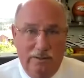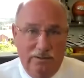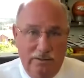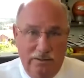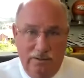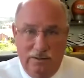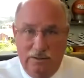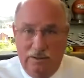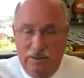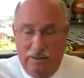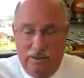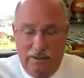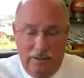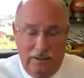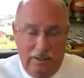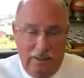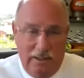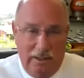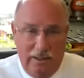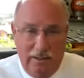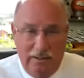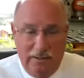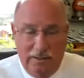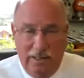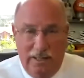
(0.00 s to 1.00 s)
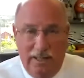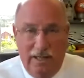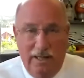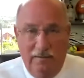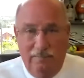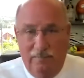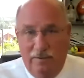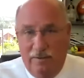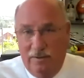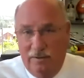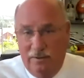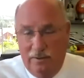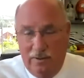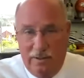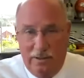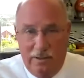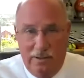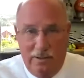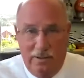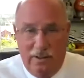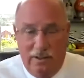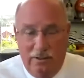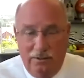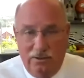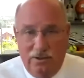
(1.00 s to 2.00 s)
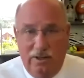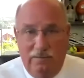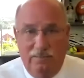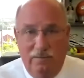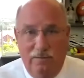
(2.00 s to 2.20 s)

And Dave and Jeff,